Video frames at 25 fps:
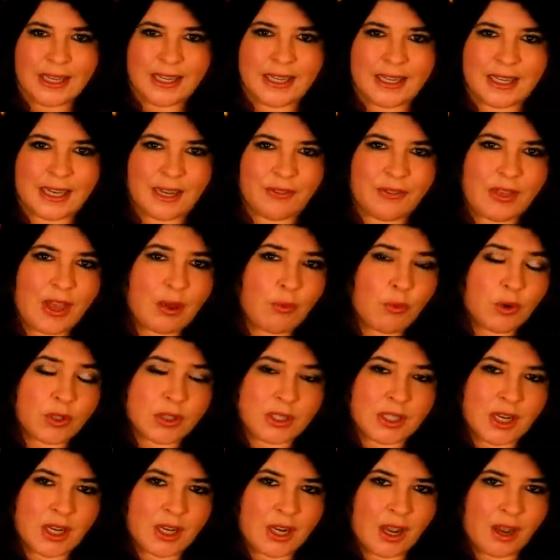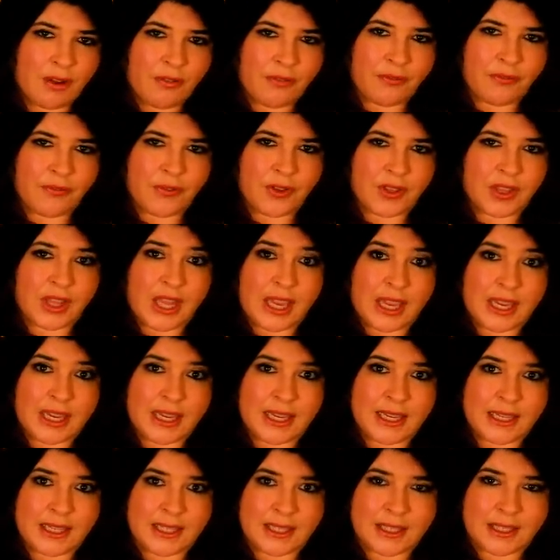Now, if that wasn't enough, there
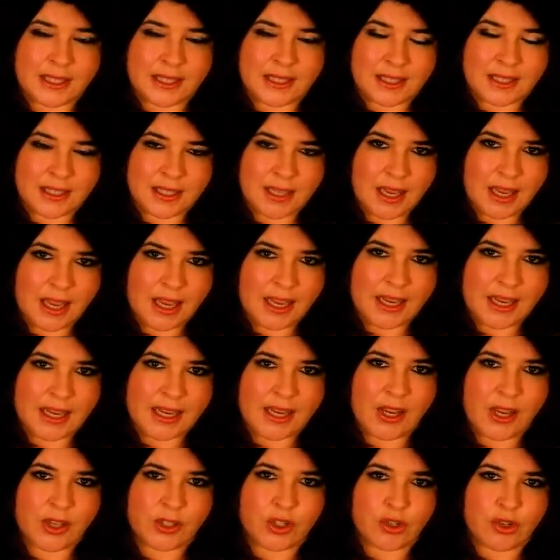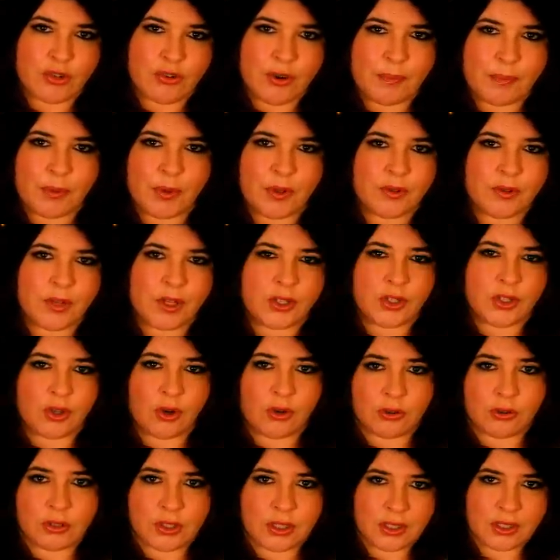is a triple
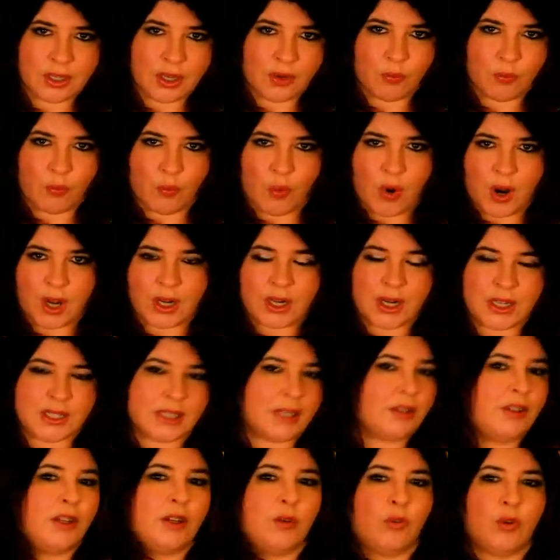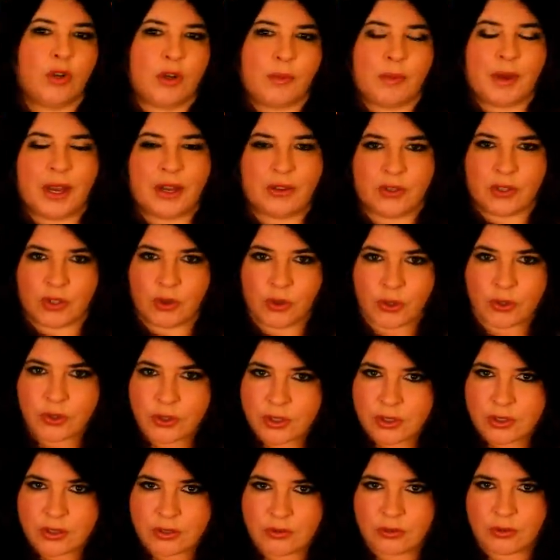yod. And while I don't go on about
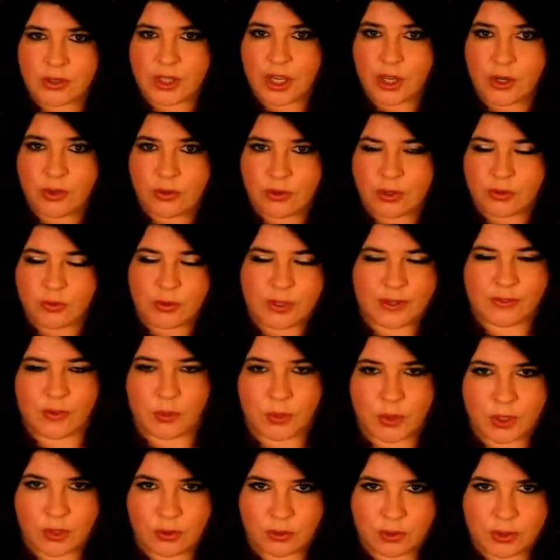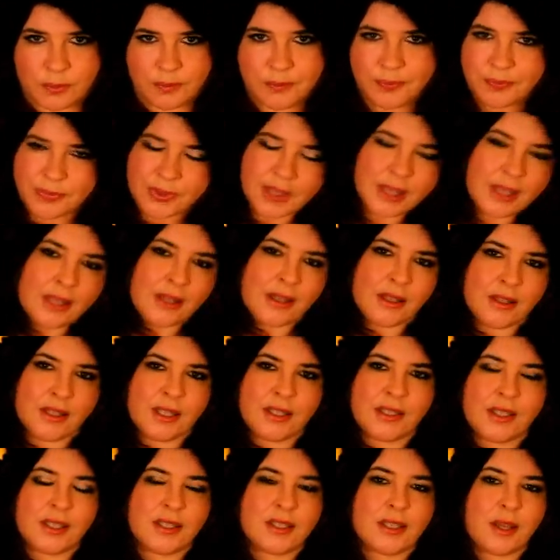yods or yodes or whatever you want to call them,
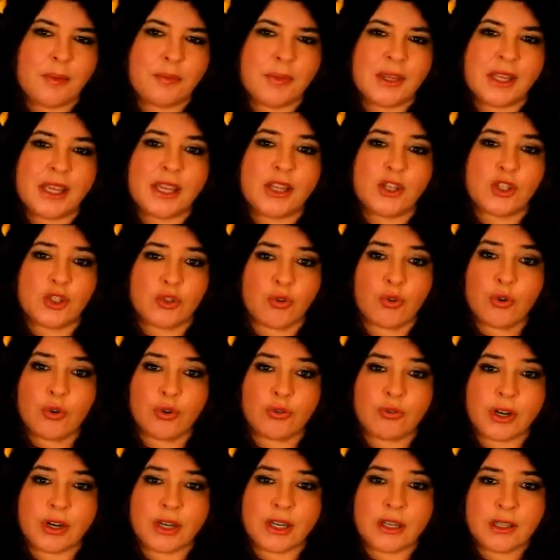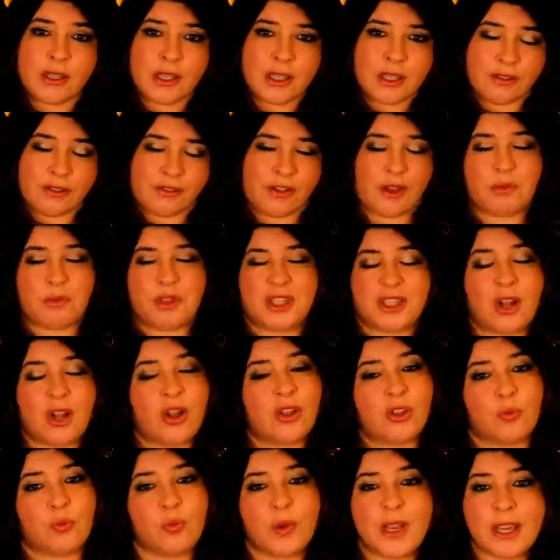this is something extraordinary. In fact, we
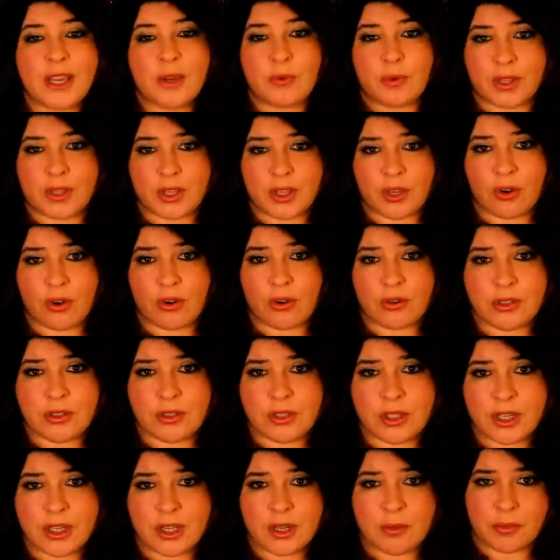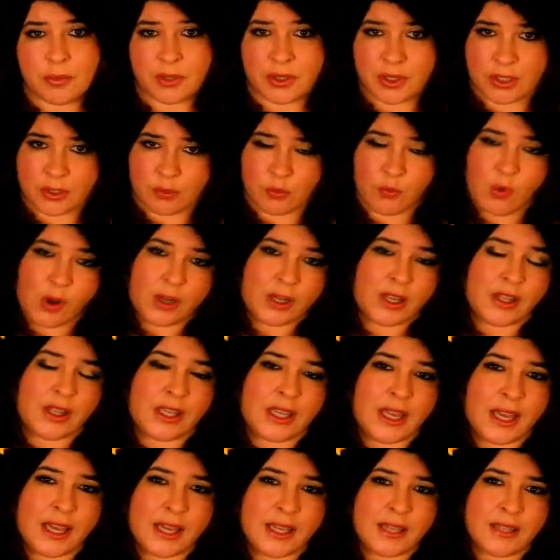start the week with a yod, but this one at
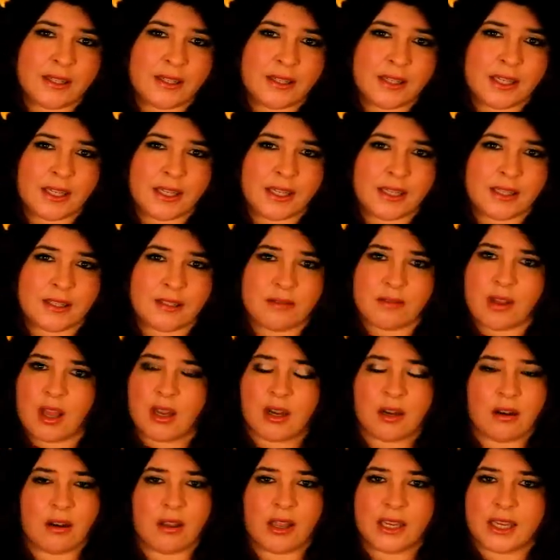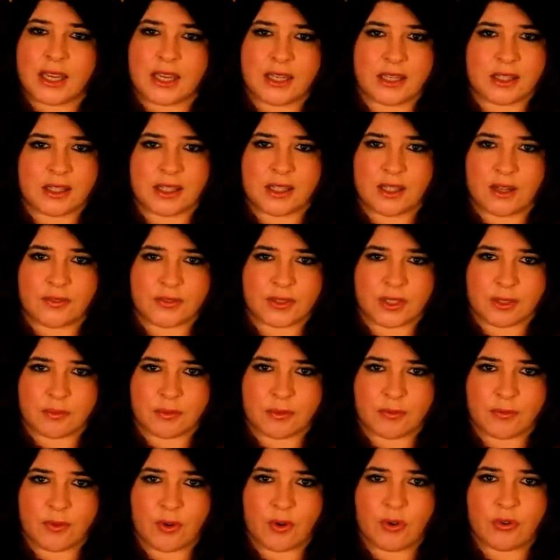the end is unlike anything I've seen
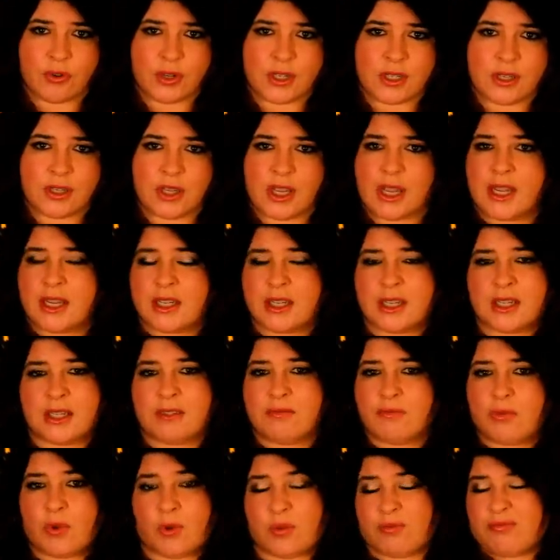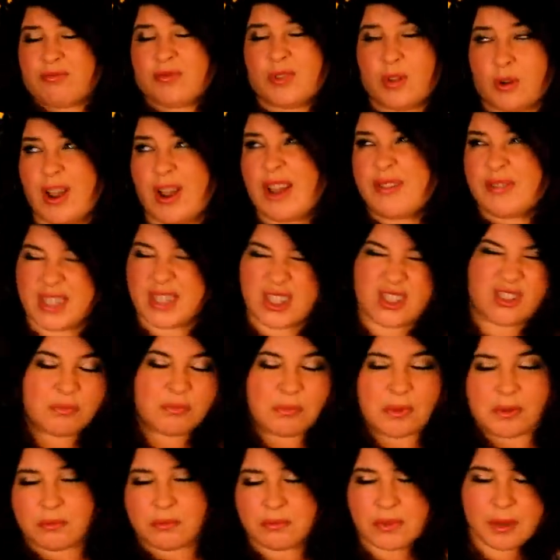before.
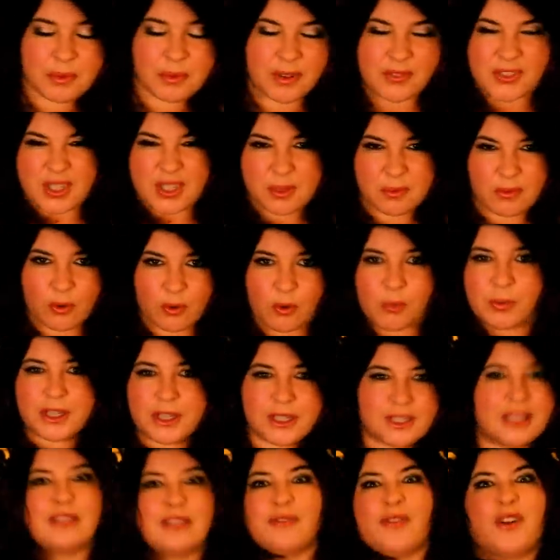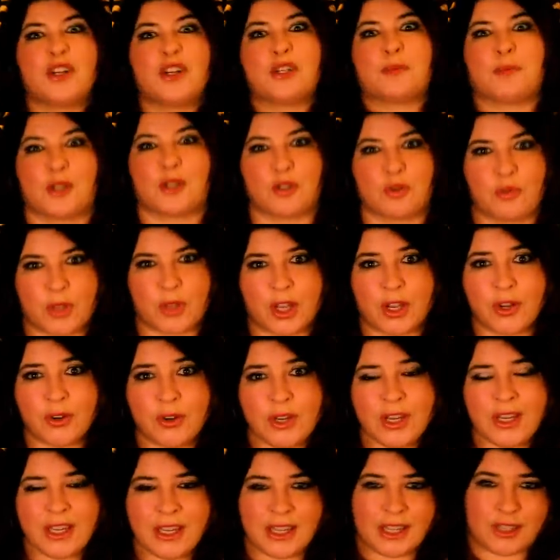Maybe I've seen it before, but it's very special though.